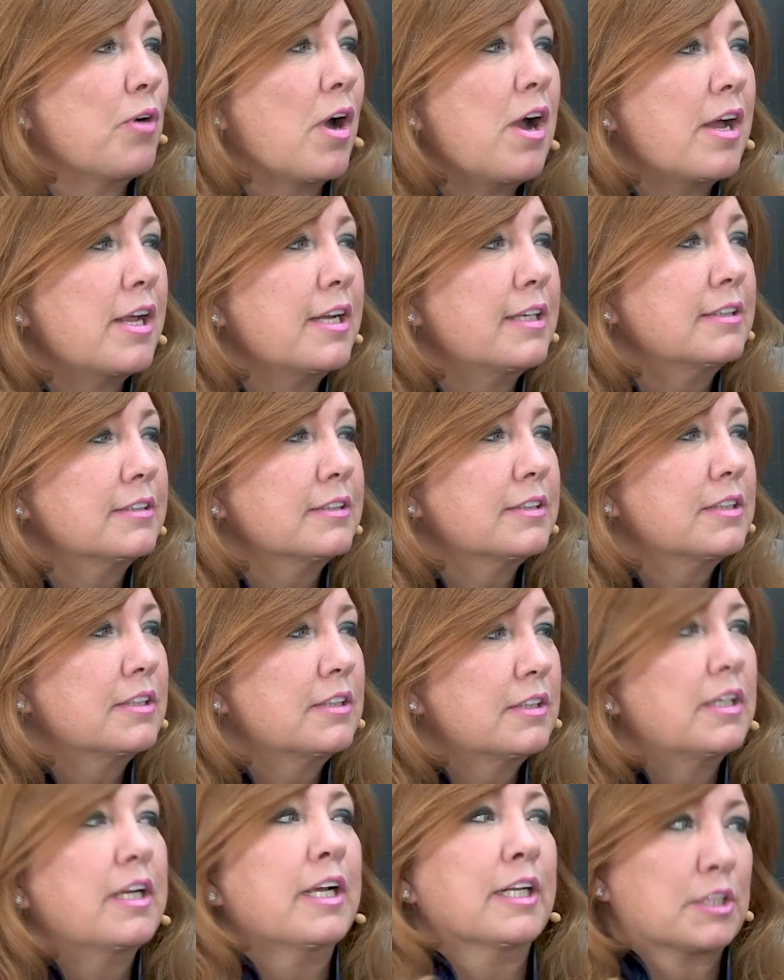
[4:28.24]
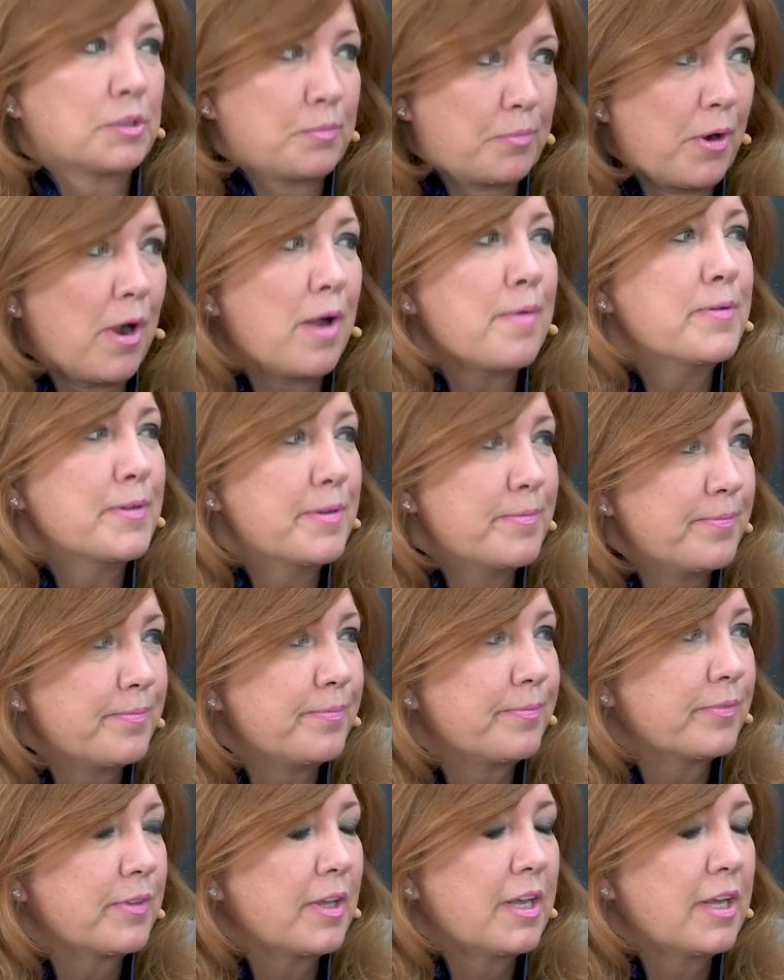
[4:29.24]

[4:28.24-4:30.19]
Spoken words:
Iran, it's a problem.